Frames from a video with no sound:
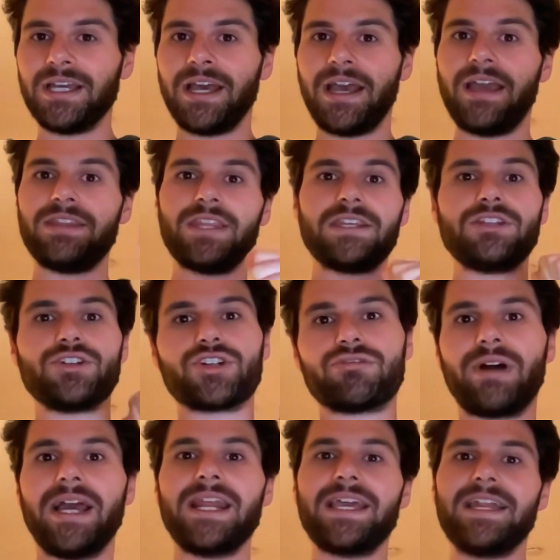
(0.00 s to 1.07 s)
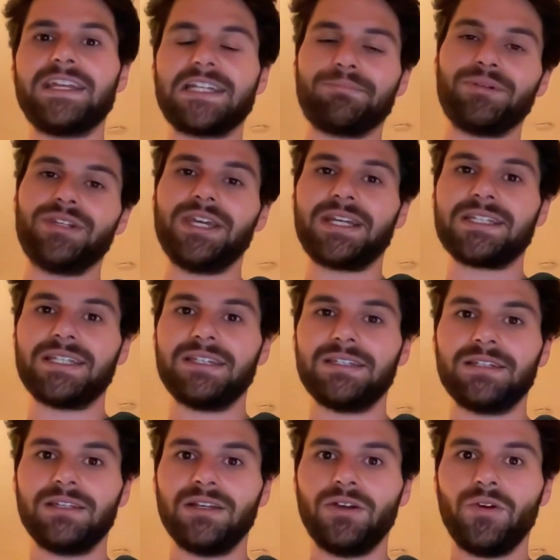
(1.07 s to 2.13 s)
and then you try to get it to predict
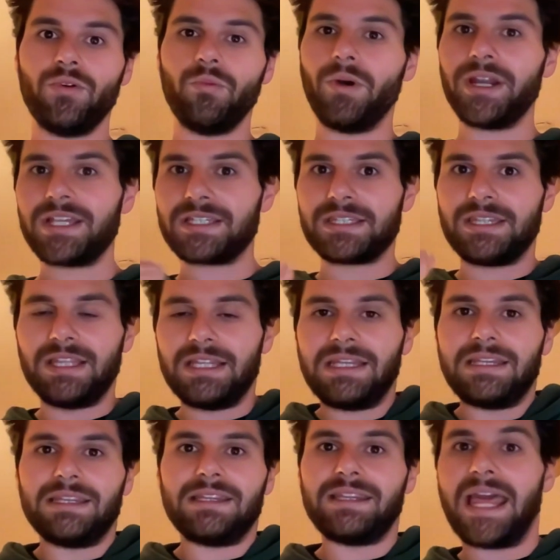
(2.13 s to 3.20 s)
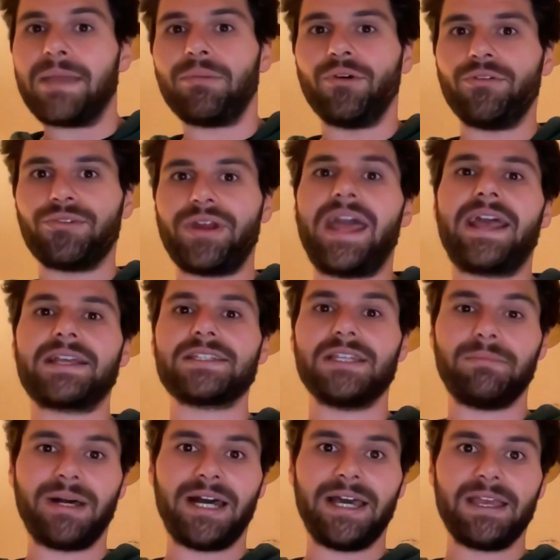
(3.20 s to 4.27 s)
what is the label for x sub
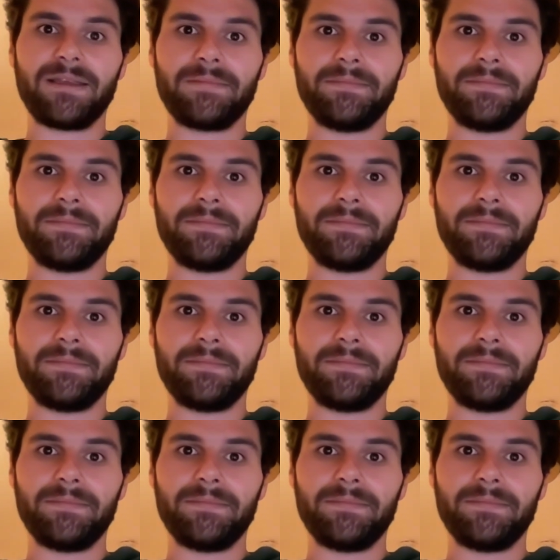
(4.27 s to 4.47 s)
I.